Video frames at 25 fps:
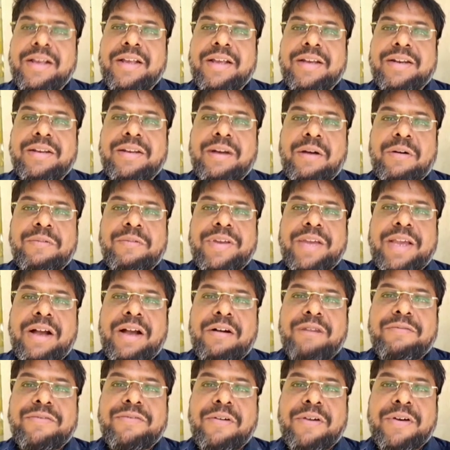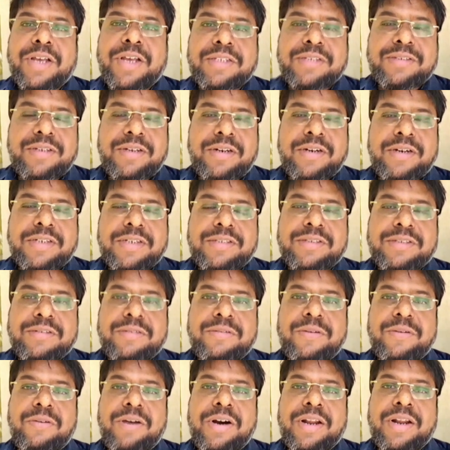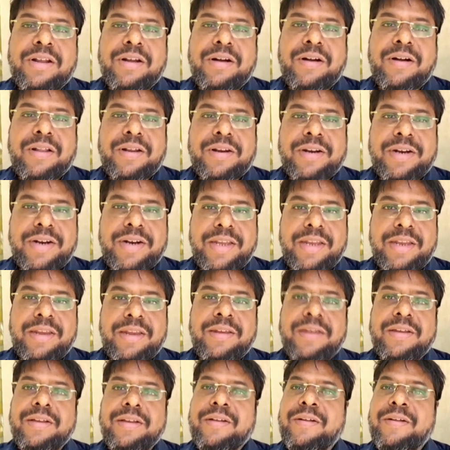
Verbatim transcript: Now we have four astronauts who are already